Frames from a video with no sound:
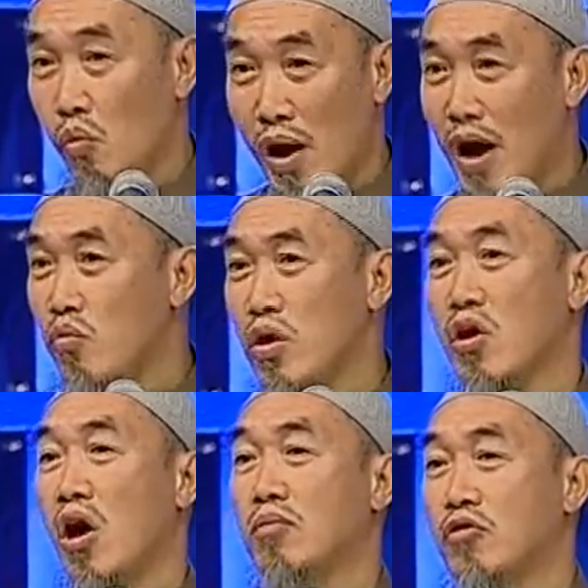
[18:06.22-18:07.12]
why
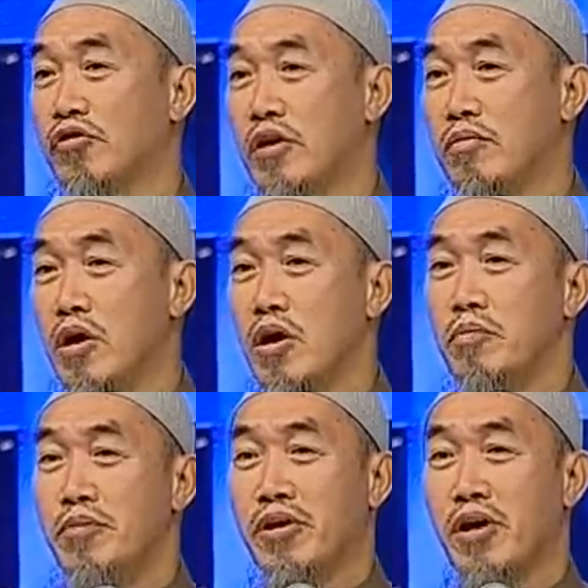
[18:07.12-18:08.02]
we call Muslim?
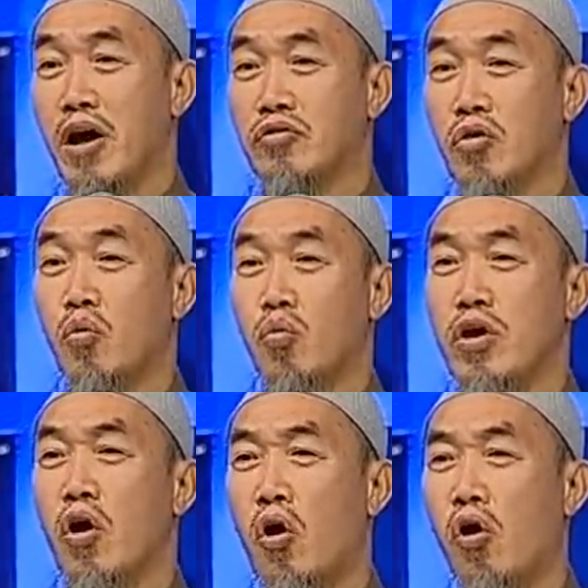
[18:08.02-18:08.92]
Because
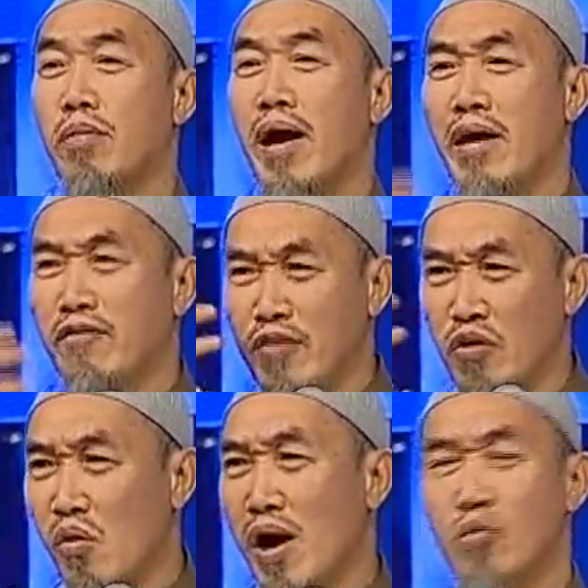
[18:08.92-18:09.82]
we hope
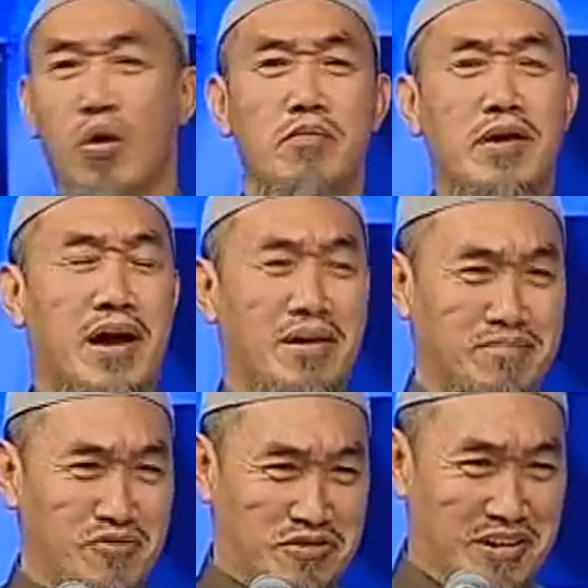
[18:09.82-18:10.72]
everyone will become